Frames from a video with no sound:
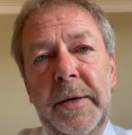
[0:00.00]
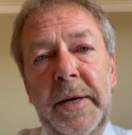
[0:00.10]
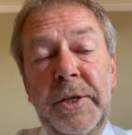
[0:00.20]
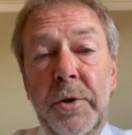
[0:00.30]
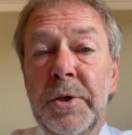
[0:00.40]

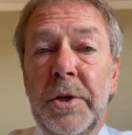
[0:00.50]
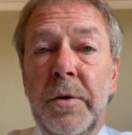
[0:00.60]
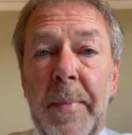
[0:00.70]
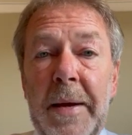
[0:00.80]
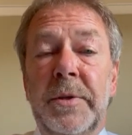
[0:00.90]
It's also
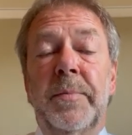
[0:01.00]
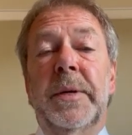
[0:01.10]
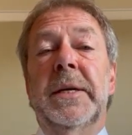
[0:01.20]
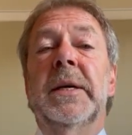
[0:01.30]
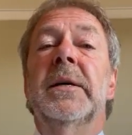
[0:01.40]
about to
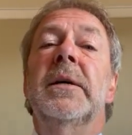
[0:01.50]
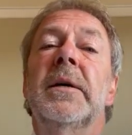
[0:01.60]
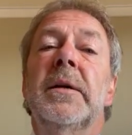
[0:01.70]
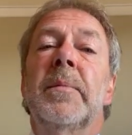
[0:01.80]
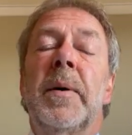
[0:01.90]
be
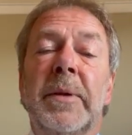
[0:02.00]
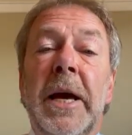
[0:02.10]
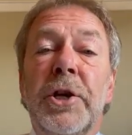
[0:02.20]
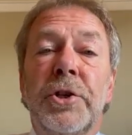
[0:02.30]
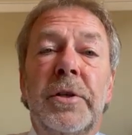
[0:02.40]

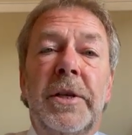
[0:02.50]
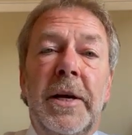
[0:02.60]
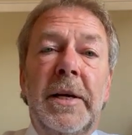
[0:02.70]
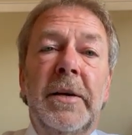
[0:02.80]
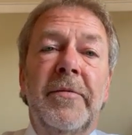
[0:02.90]
publication
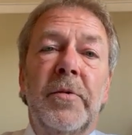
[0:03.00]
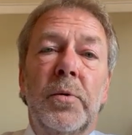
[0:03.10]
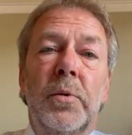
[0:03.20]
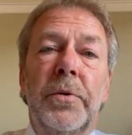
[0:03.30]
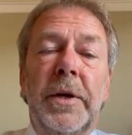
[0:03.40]
day
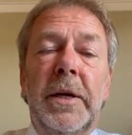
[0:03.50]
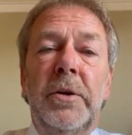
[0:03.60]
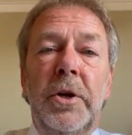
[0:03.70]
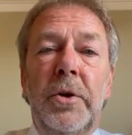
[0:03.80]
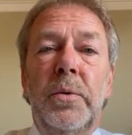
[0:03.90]
for the
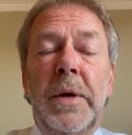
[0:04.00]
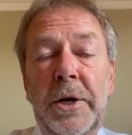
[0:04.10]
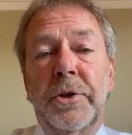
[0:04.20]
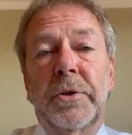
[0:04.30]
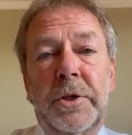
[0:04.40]
new
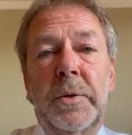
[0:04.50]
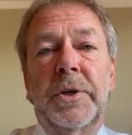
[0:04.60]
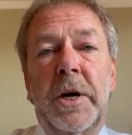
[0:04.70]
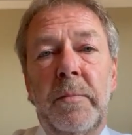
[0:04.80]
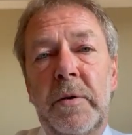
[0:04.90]
National
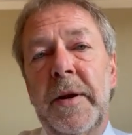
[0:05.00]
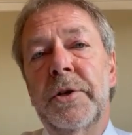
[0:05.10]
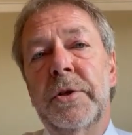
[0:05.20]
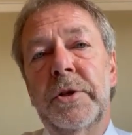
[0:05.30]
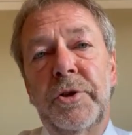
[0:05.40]
Suicide
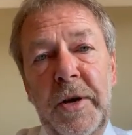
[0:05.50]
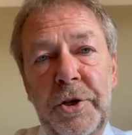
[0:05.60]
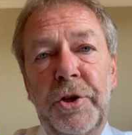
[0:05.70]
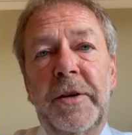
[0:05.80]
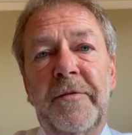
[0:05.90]
Prevention
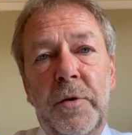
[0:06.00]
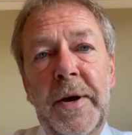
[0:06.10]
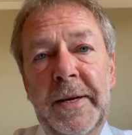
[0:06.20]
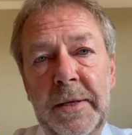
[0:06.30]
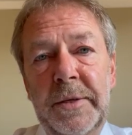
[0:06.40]
Strategy for
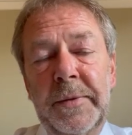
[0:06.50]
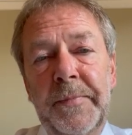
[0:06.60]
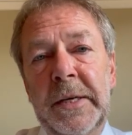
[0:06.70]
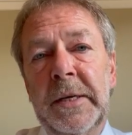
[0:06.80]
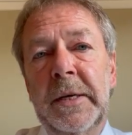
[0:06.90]
England.
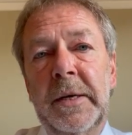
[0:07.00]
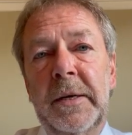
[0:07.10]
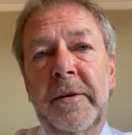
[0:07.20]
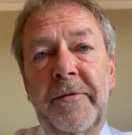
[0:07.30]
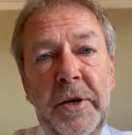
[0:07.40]

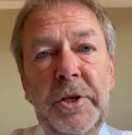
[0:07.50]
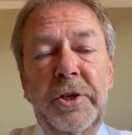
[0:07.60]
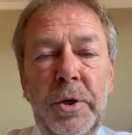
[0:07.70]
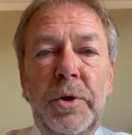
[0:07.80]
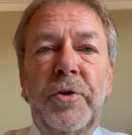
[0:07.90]
First
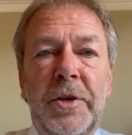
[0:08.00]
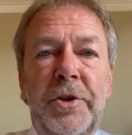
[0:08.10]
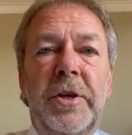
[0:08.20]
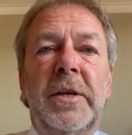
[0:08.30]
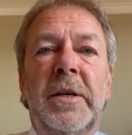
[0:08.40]
new
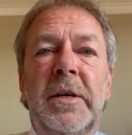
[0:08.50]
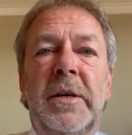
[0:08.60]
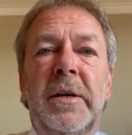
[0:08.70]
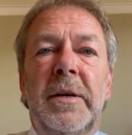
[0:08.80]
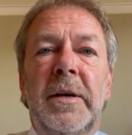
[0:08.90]
strategy
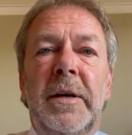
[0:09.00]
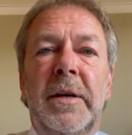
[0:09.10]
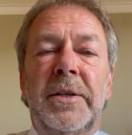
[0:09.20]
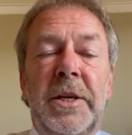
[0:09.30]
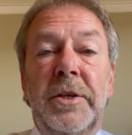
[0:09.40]

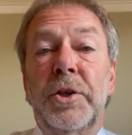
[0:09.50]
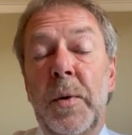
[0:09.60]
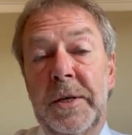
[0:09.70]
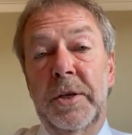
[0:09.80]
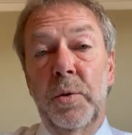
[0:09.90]
since
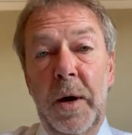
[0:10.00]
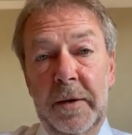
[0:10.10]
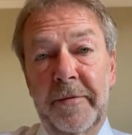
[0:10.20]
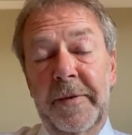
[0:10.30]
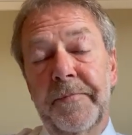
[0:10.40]

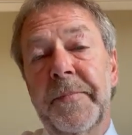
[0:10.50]
2012.